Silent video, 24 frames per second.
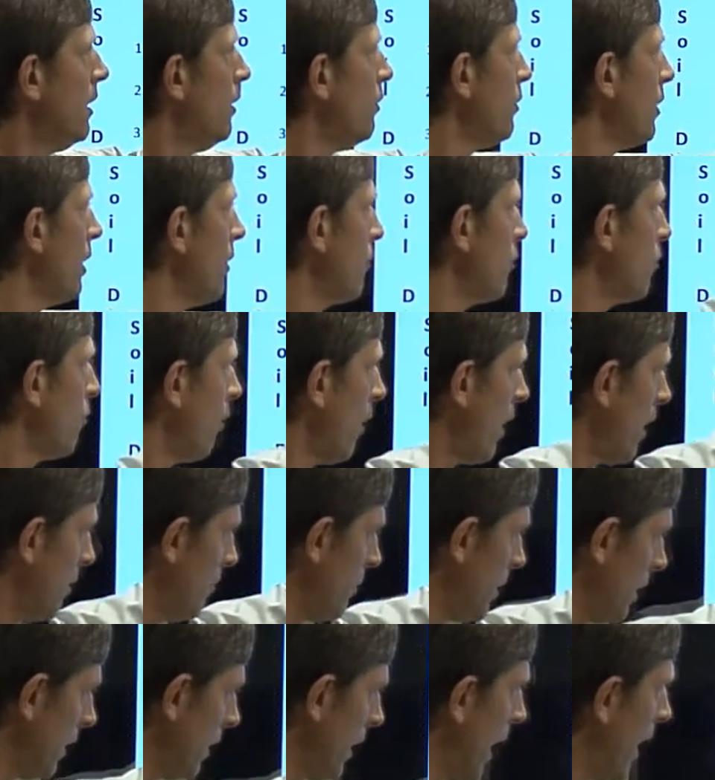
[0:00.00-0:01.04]
We have quite a
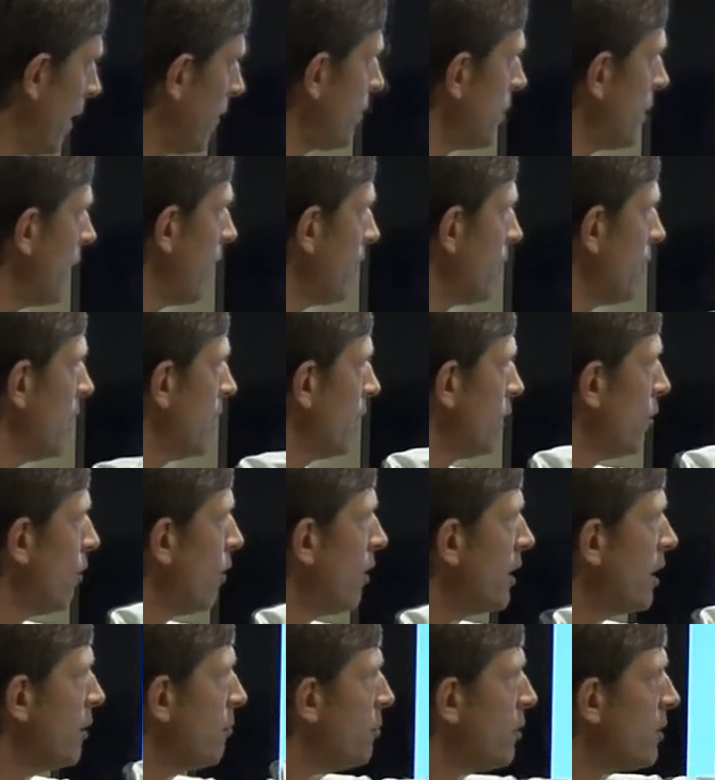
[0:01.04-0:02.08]
bit left after that
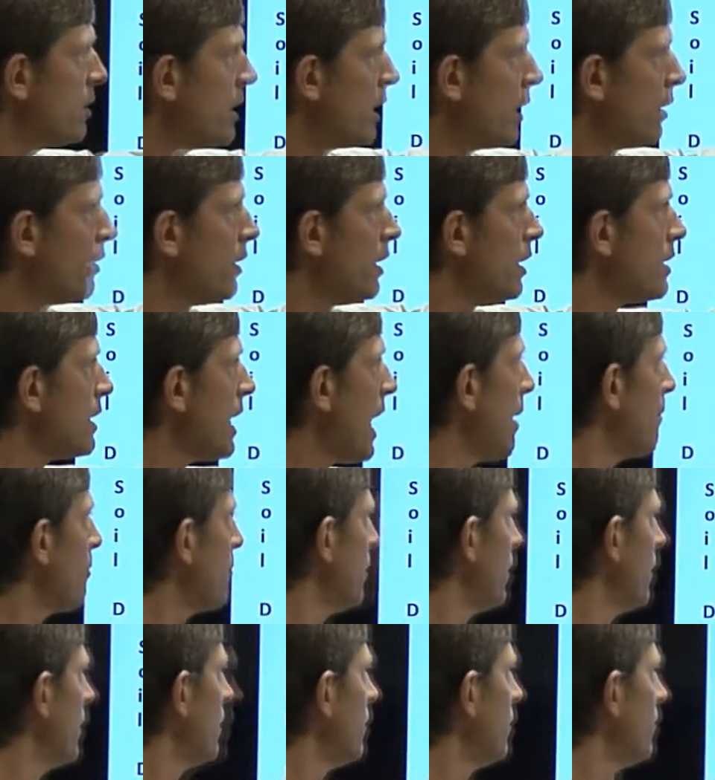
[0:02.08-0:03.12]
corn year, particularly in
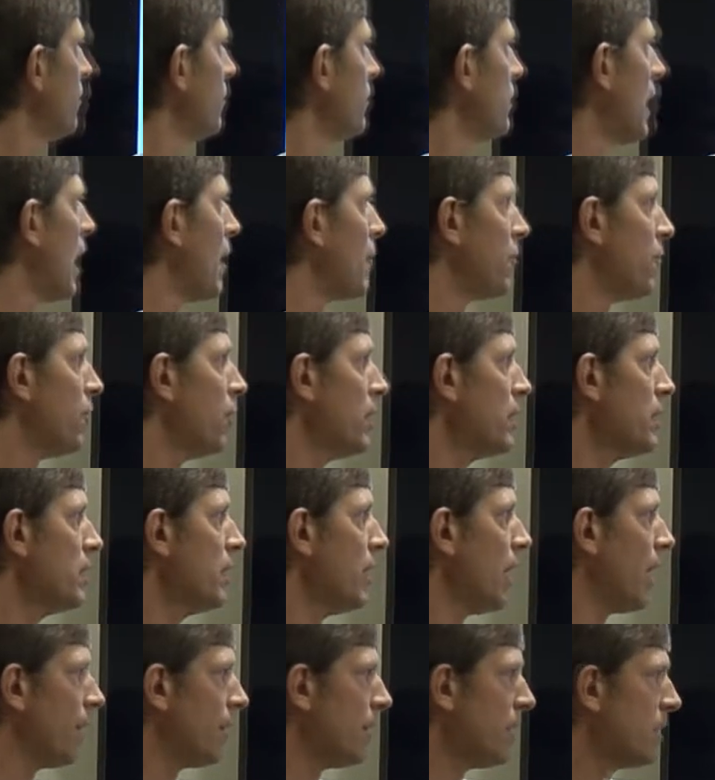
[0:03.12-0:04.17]
the top foot,
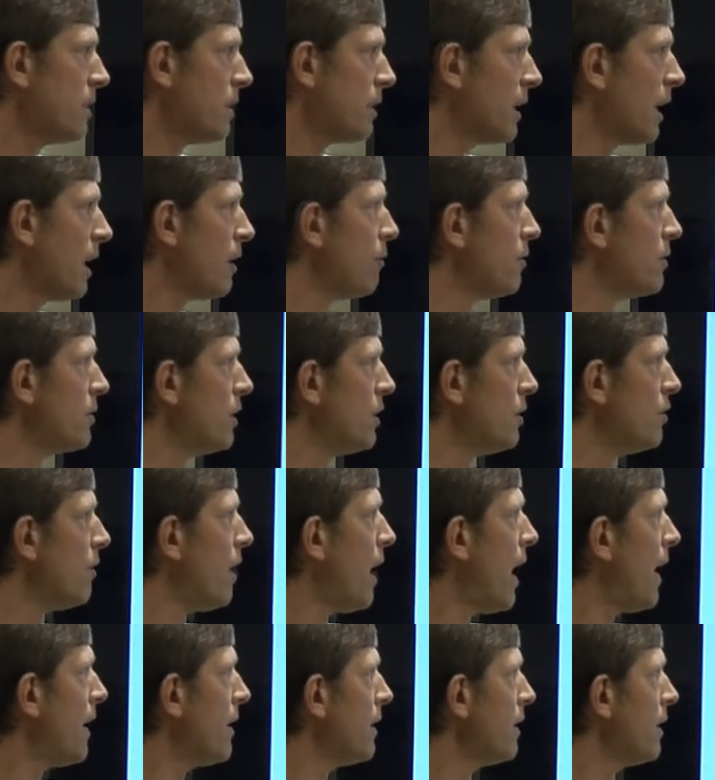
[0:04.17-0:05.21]
and this again was a
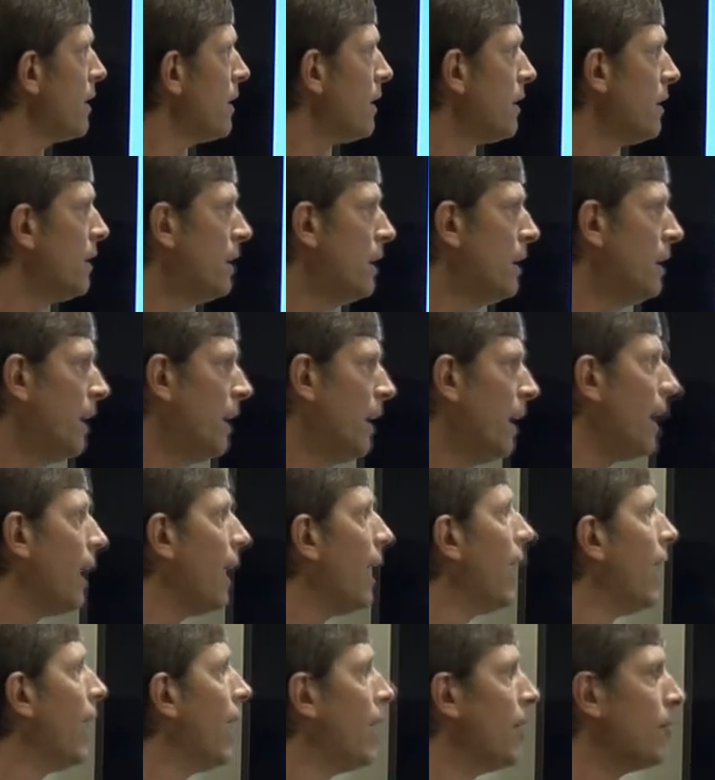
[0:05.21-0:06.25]
dry year,
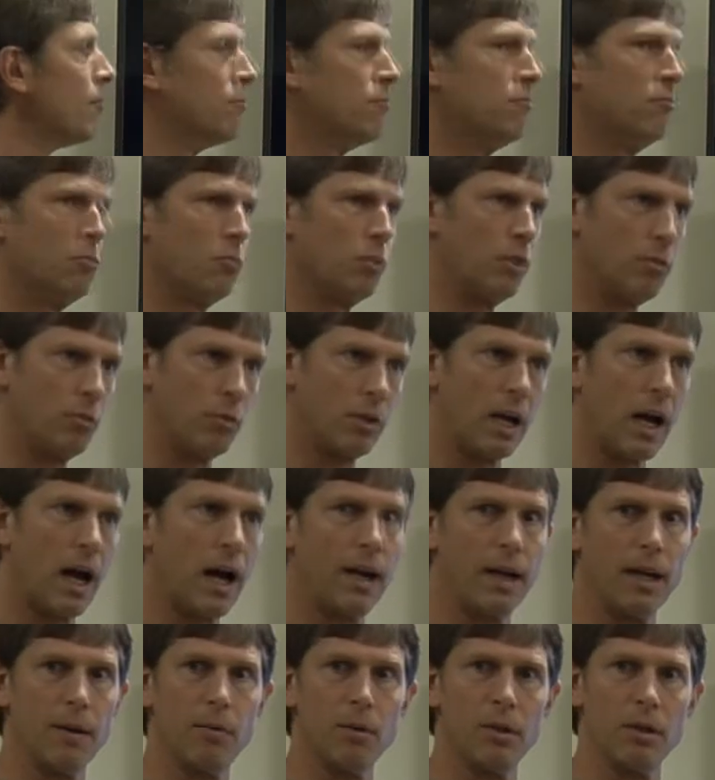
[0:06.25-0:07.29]
and we were not
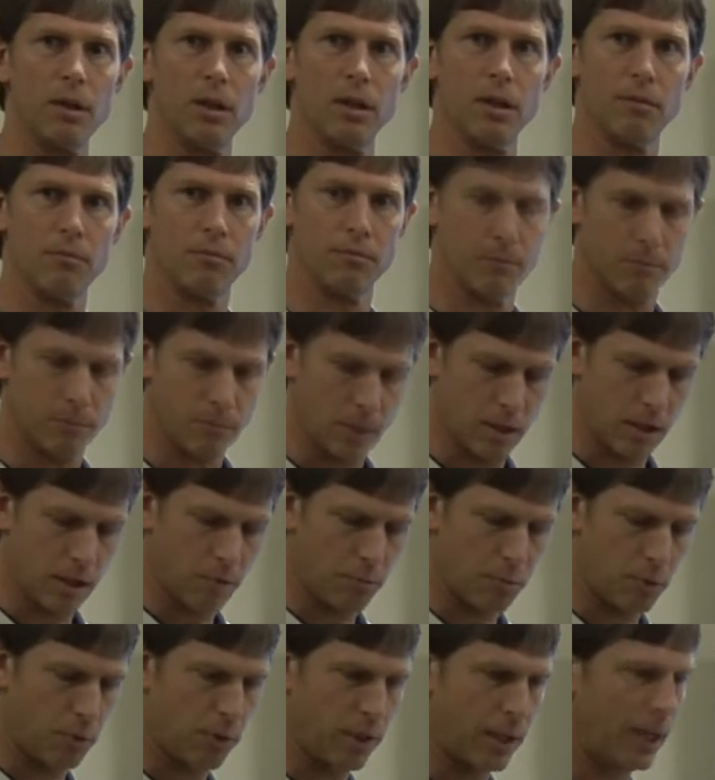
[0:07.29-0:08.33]
able to
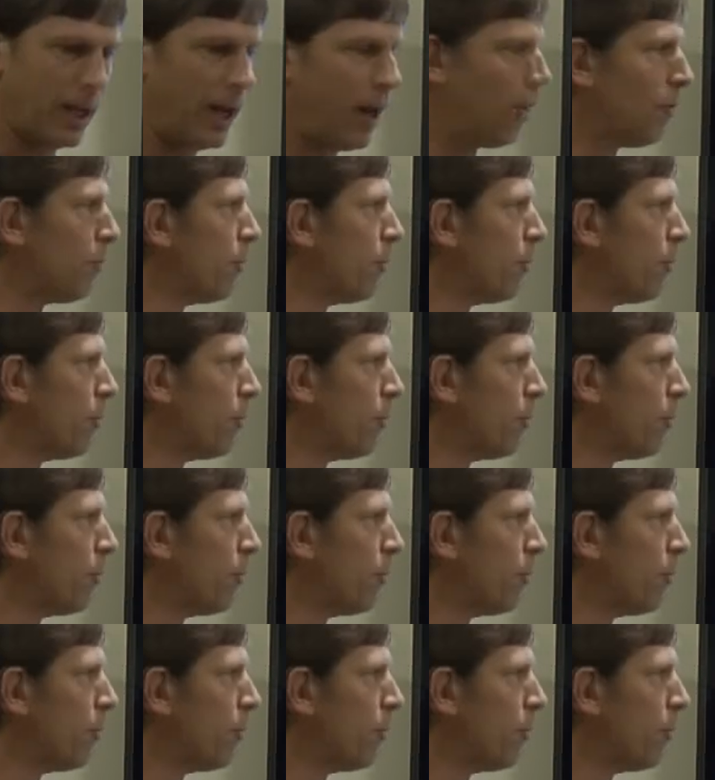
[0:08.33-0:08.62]
pull that out